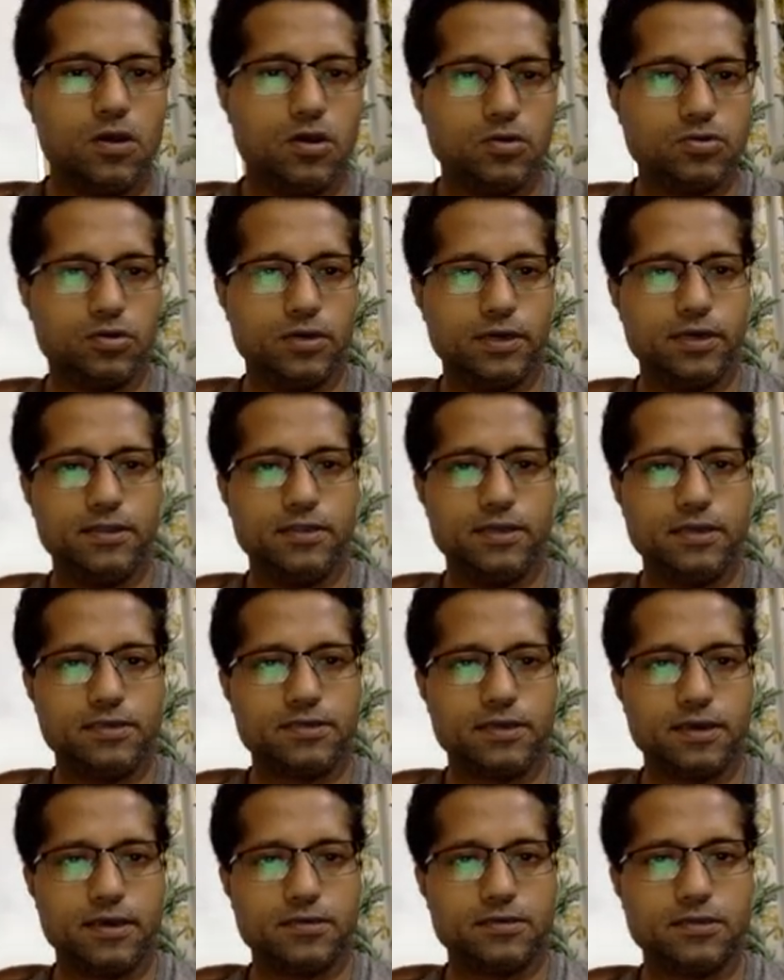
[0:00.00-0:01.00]
So in this
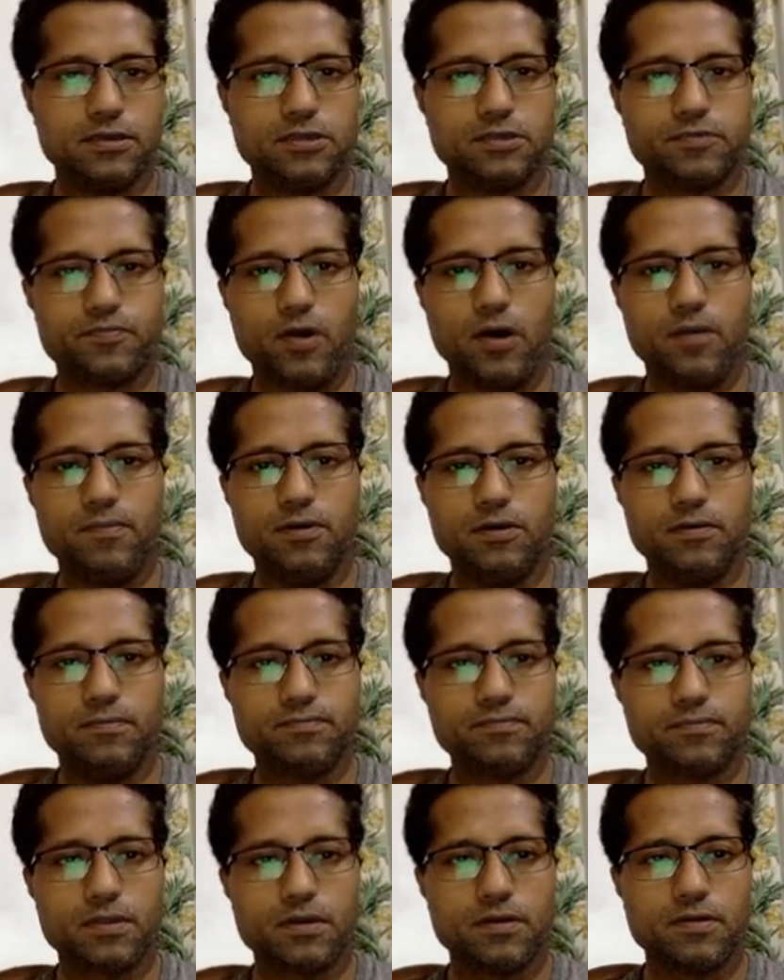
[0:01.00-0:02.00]
case, in this
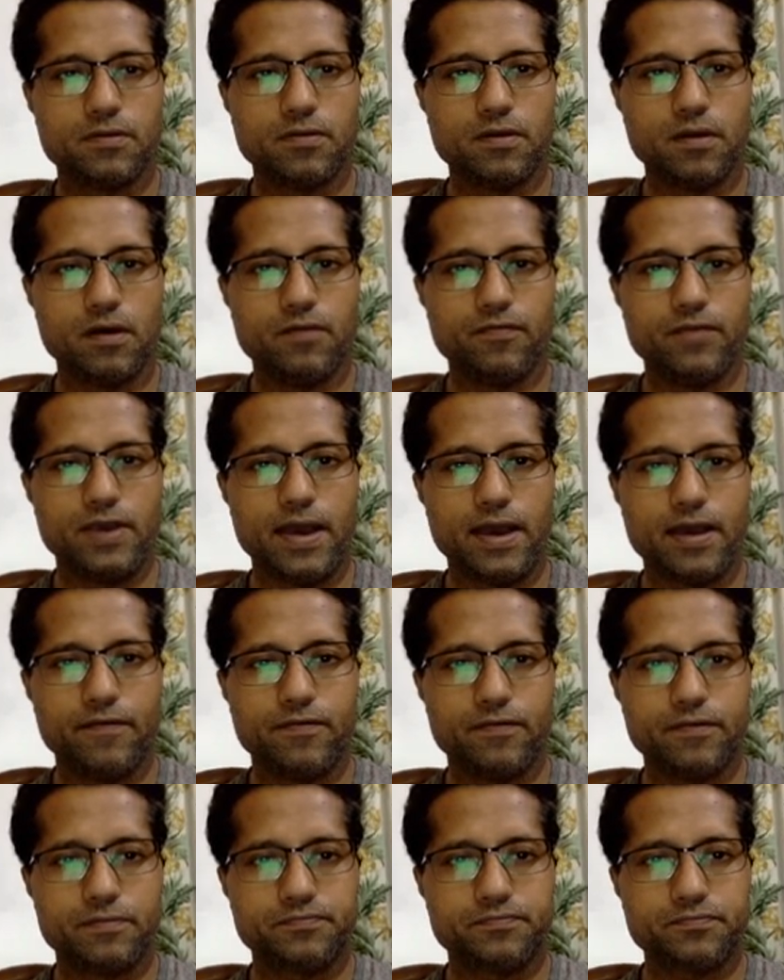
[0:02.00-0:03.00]
problem, we
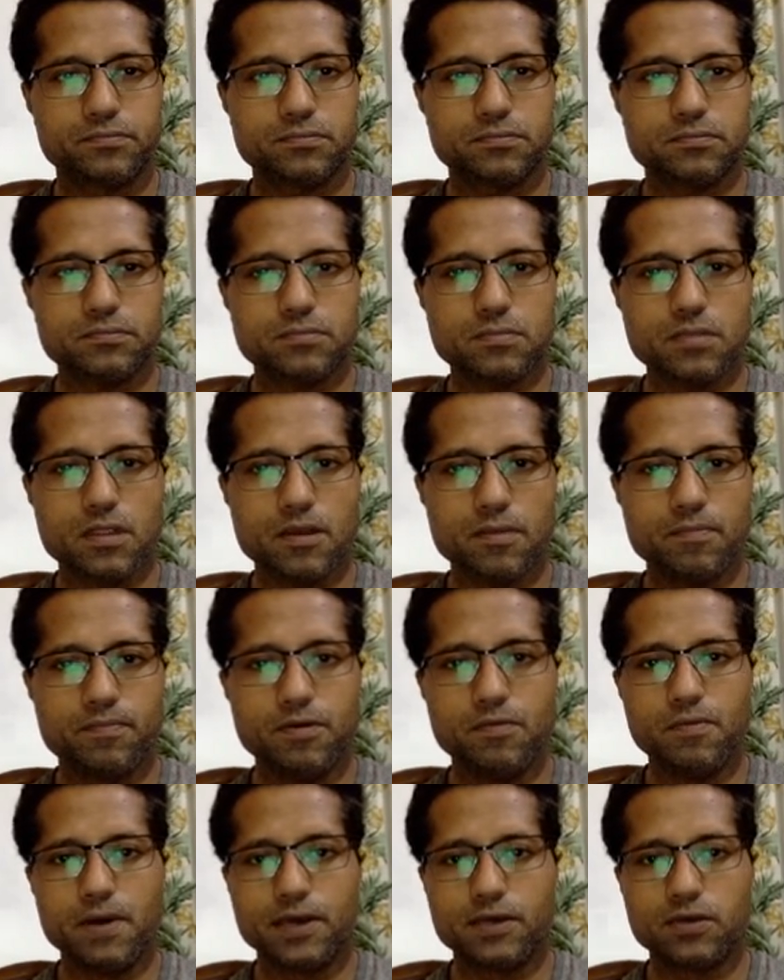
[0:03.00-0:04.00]
have
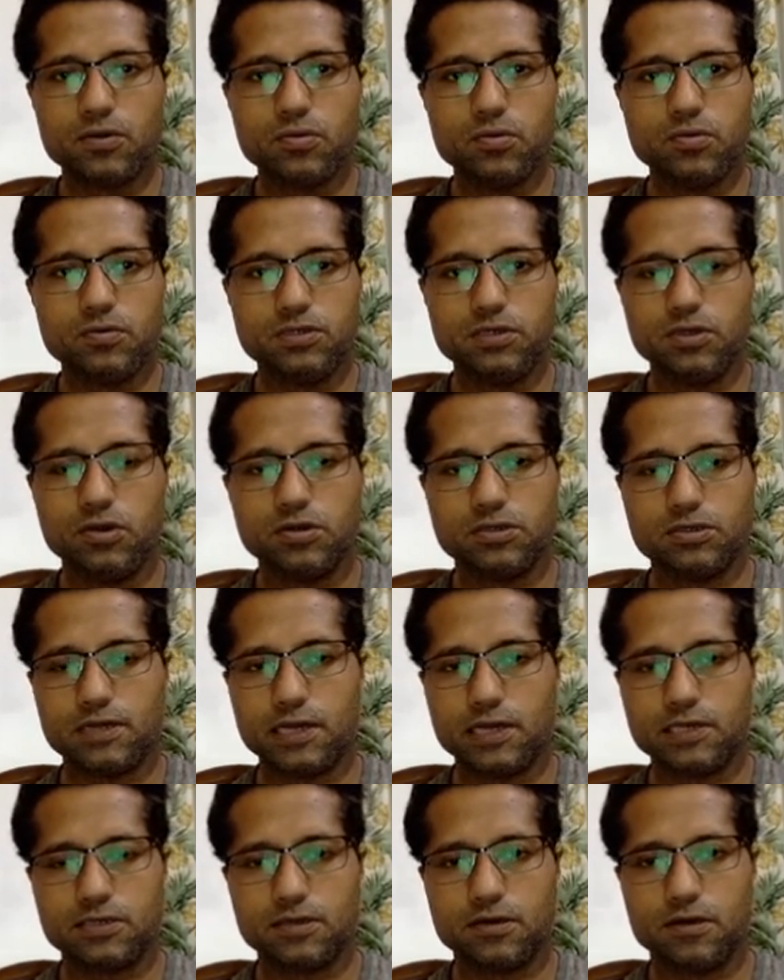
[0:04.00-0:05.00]
P by Q, 0 is a
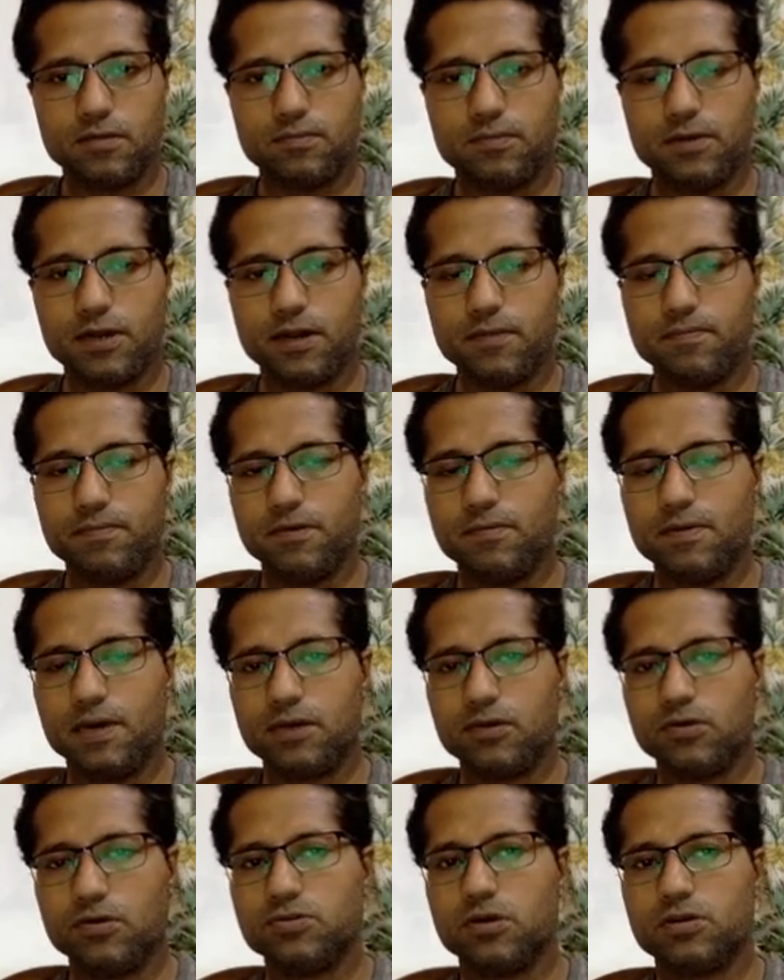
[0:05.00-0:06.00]
rational number and P by
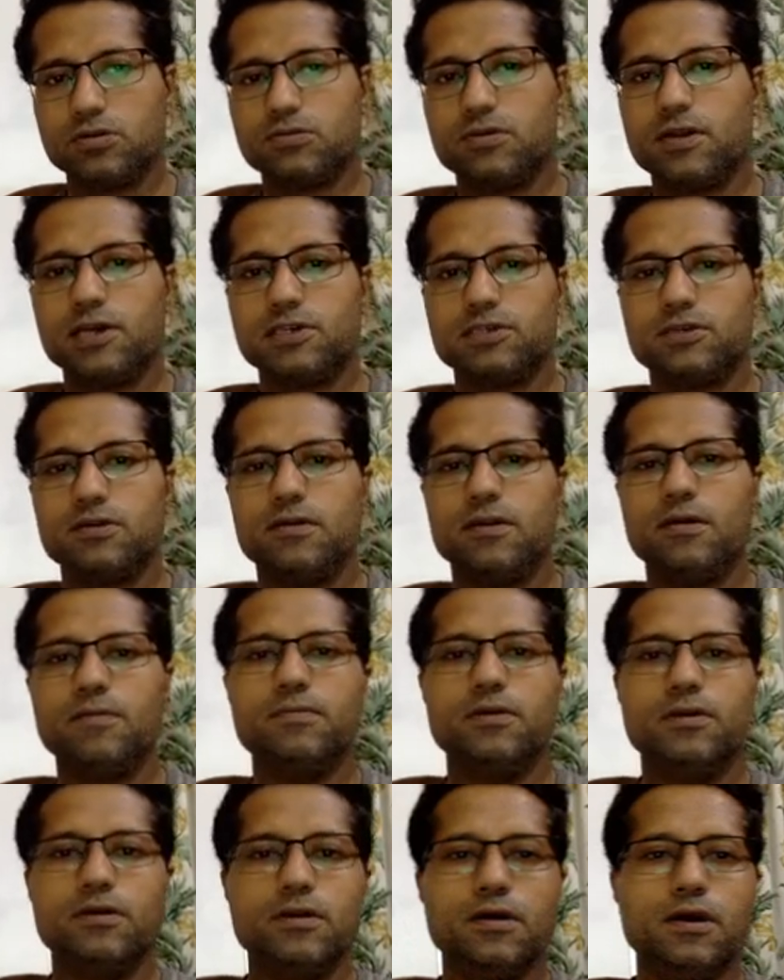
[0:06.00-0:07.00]
Q is also a rational
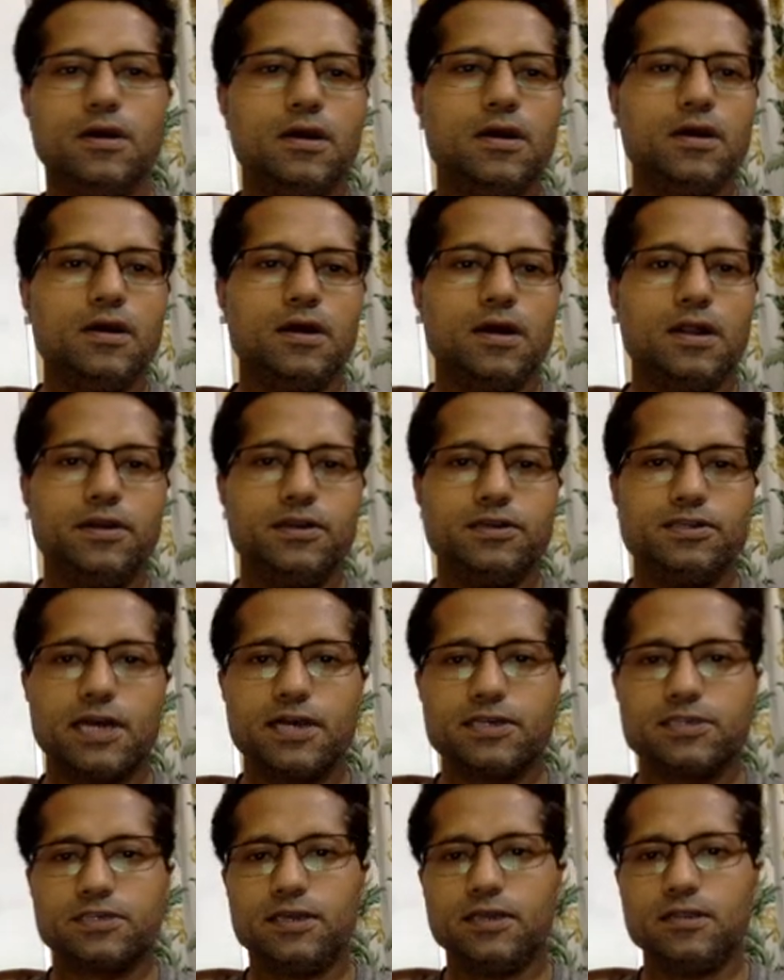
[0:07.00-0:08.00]
number. And it is
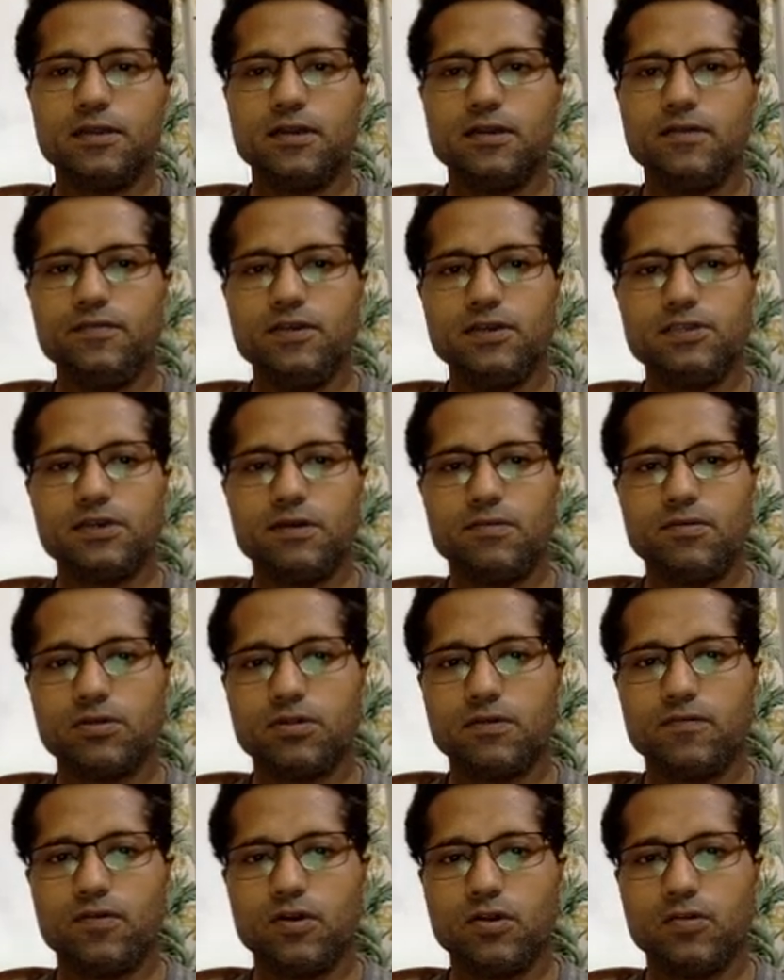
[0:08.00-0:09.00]
asking then which among
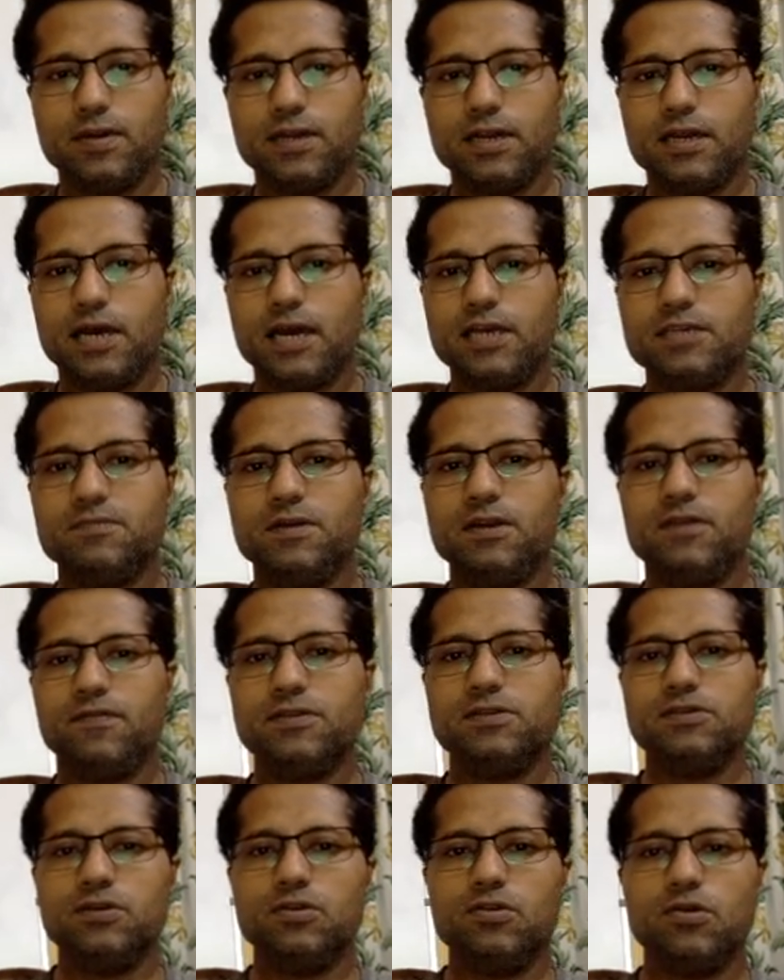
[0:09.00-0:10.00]
the following lies
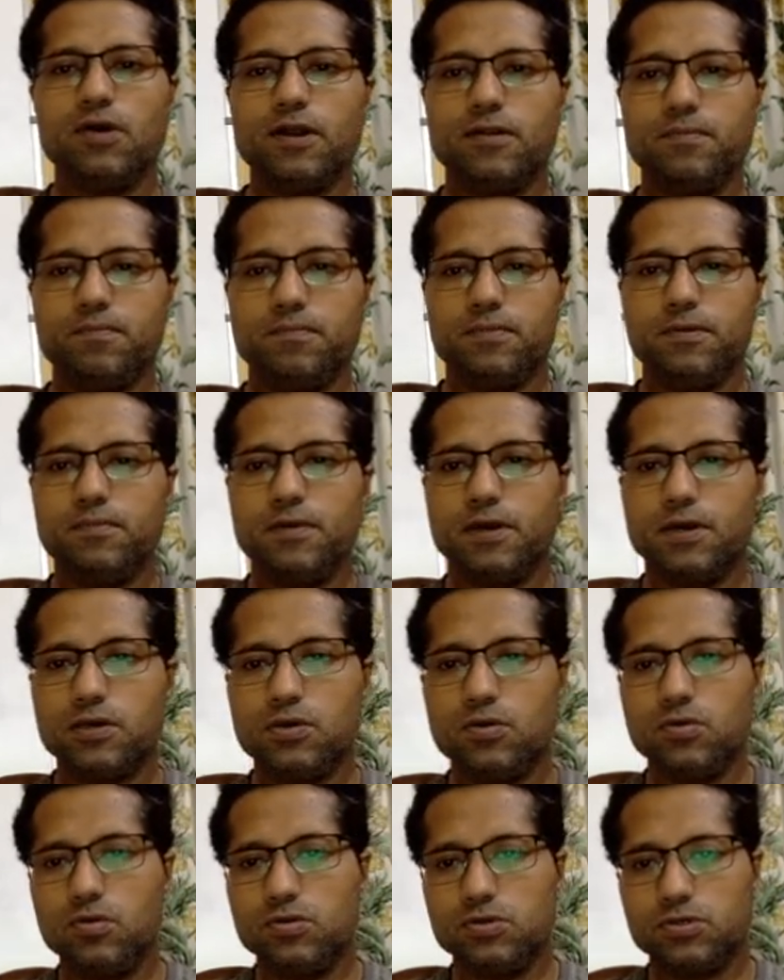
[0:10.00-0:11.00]
between 0 and P by
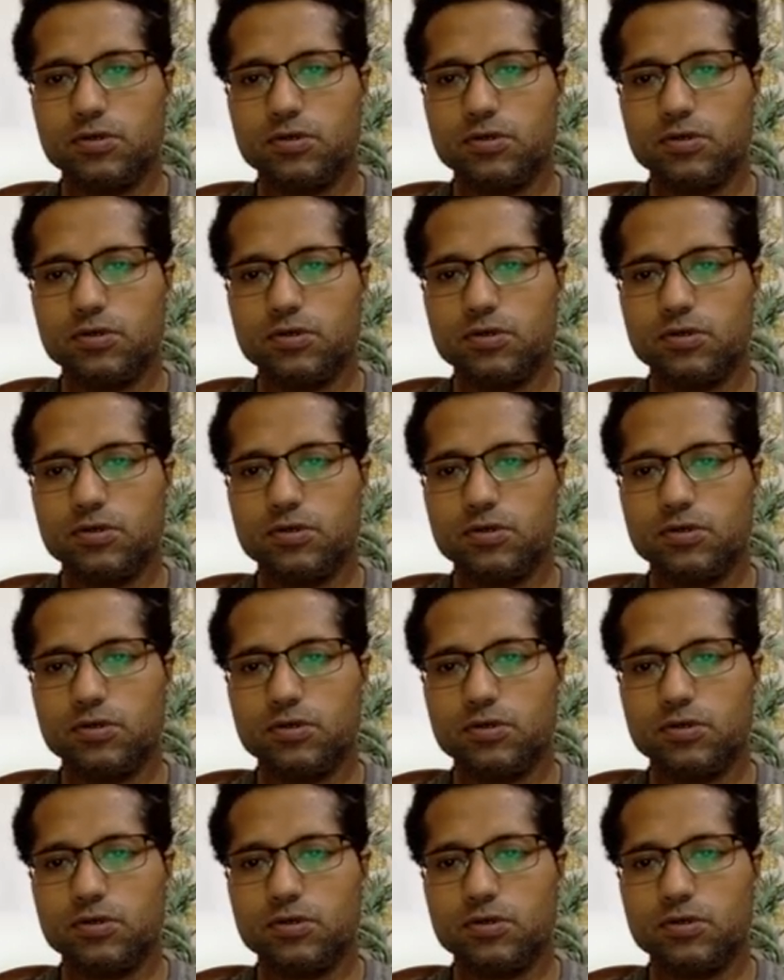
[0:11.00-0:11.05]
Q.